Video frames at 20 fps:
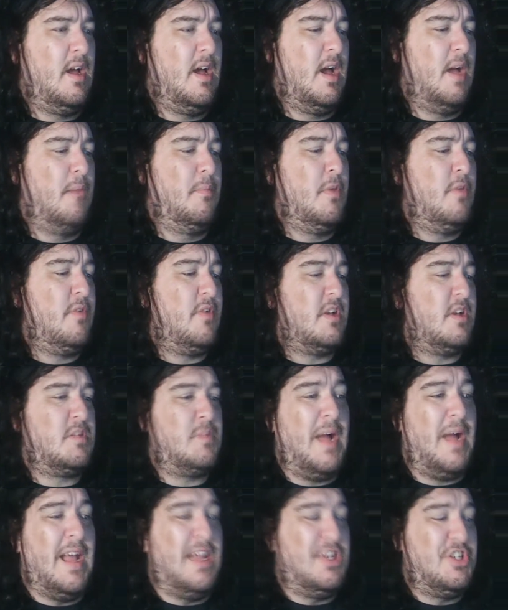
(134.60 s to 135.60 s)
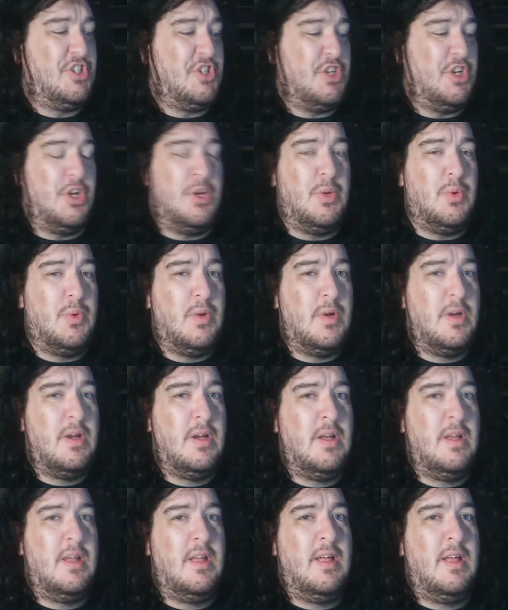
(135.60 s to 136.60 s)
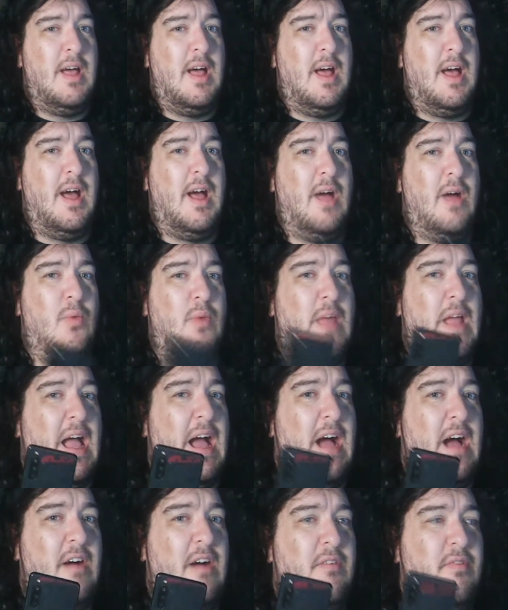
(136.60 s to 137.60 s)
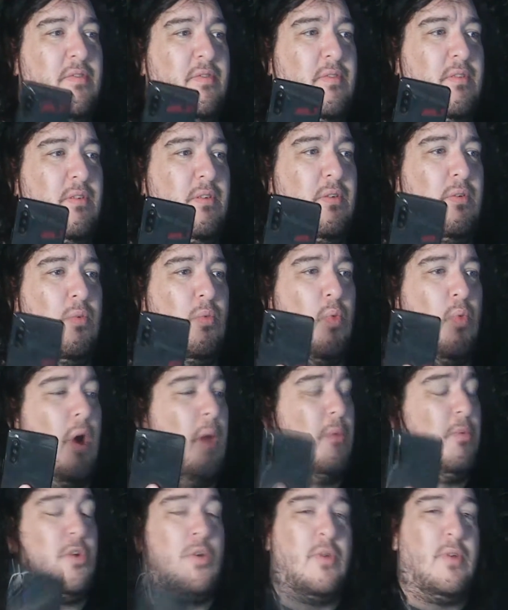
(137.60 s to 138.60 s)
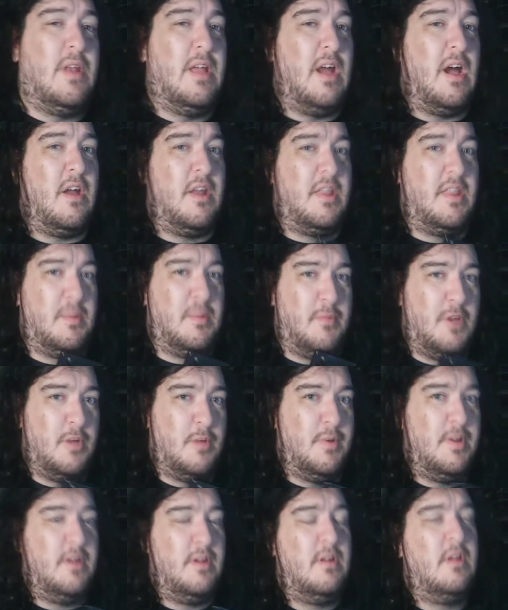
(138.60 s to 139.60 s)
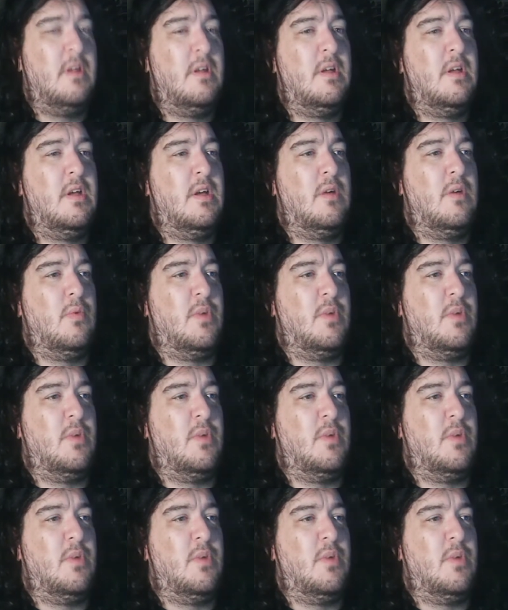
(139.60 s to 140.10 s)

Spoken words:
Moving on to page 2, we have what I'm currently on at the moment,